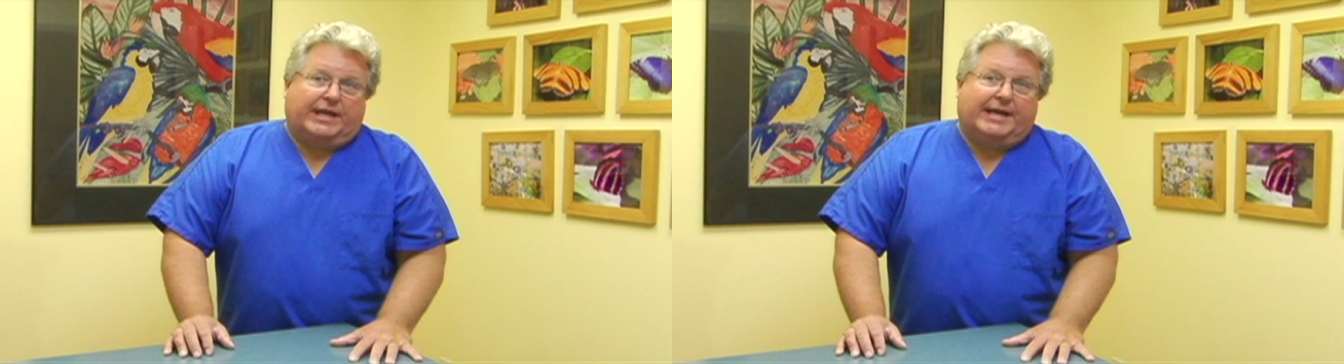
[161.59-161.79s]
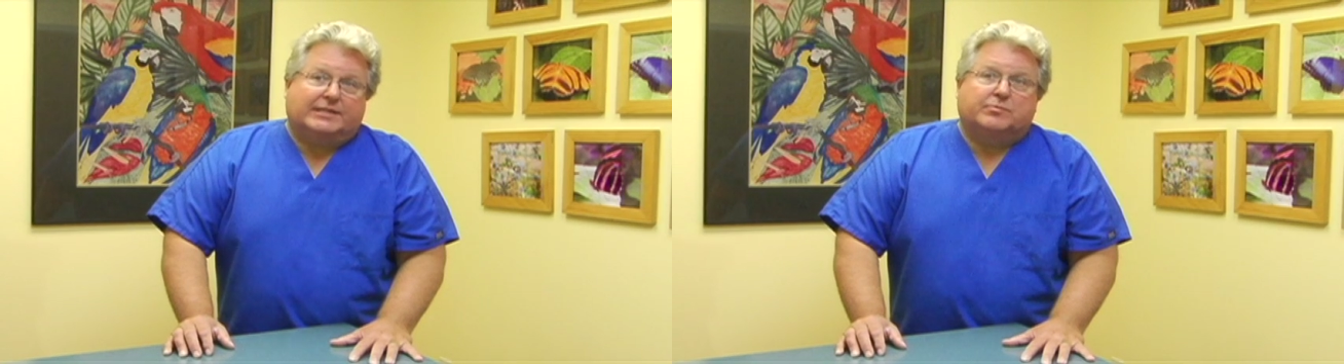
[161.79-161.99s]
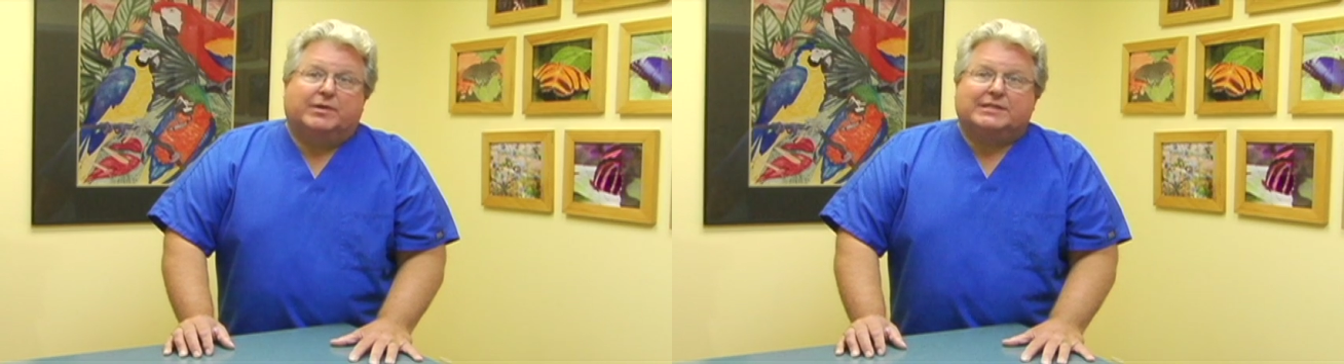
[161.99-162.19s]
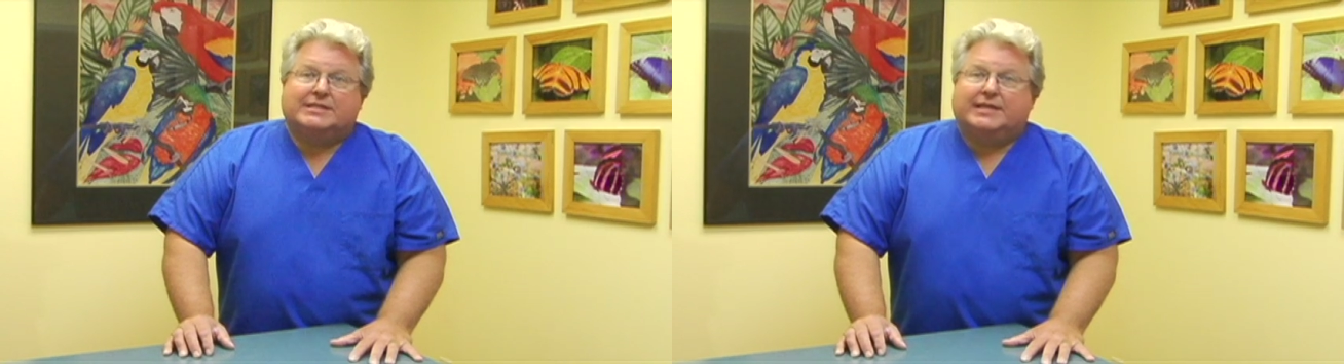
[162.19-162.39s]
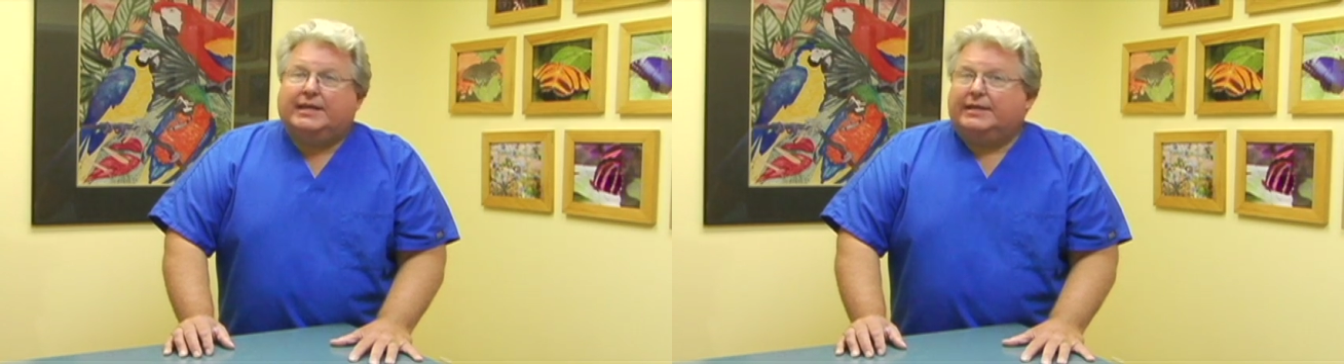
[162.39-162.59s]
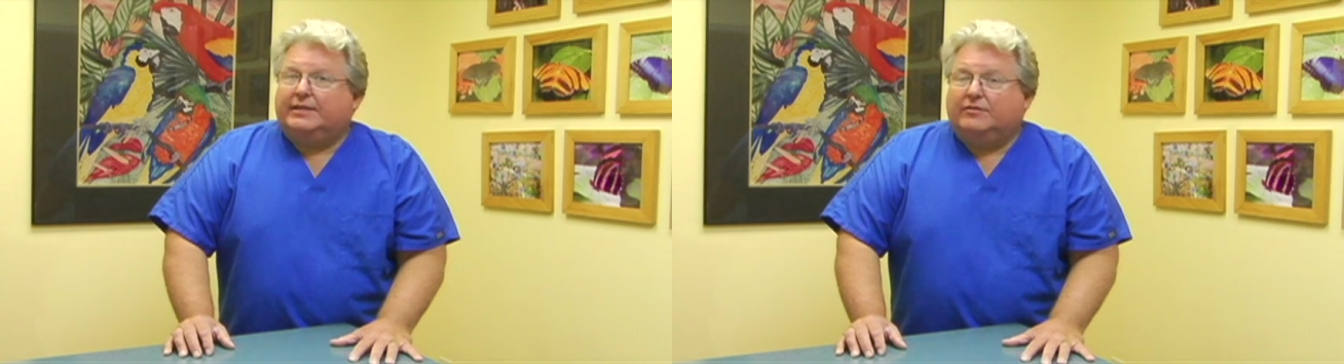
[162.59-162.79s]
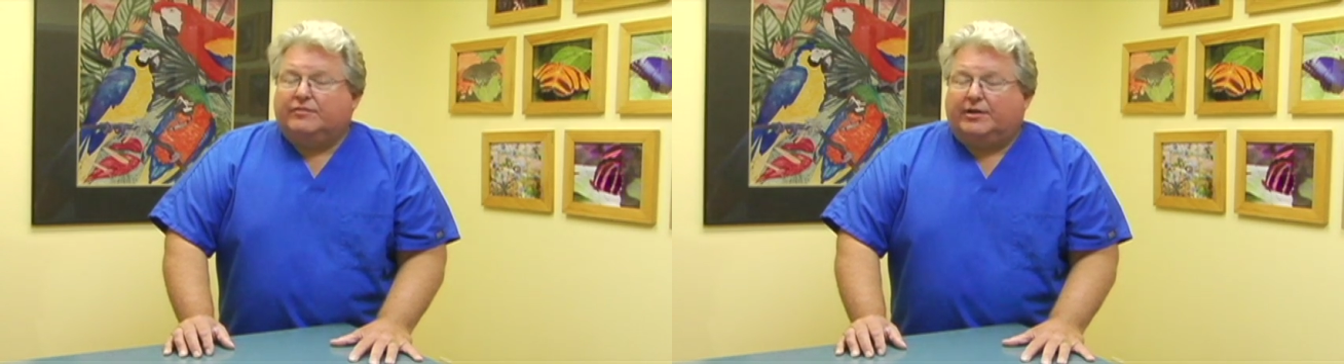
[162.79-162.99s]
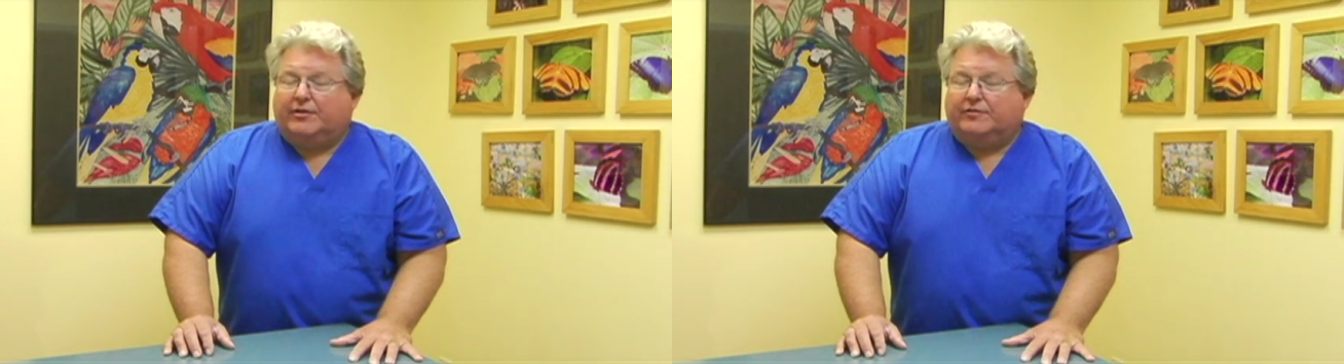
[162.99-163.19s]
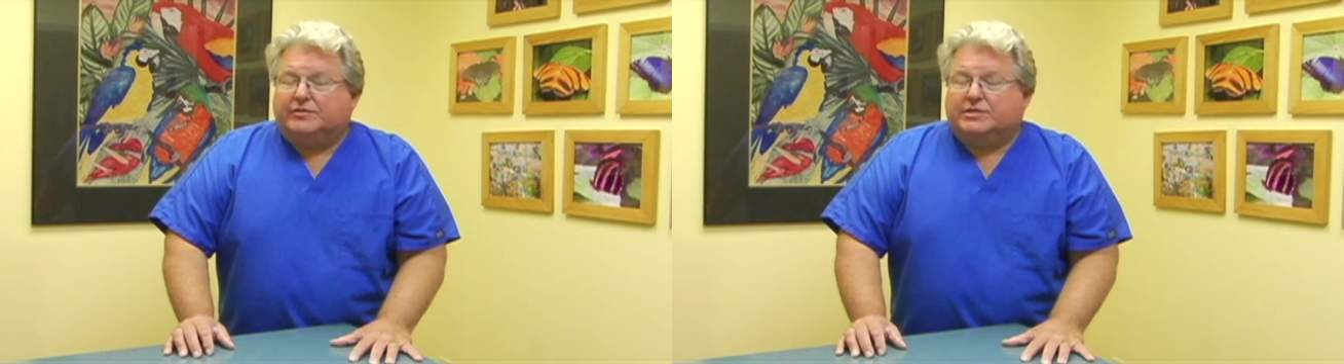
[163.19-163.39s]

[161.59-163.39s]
cats must stay in the veterinary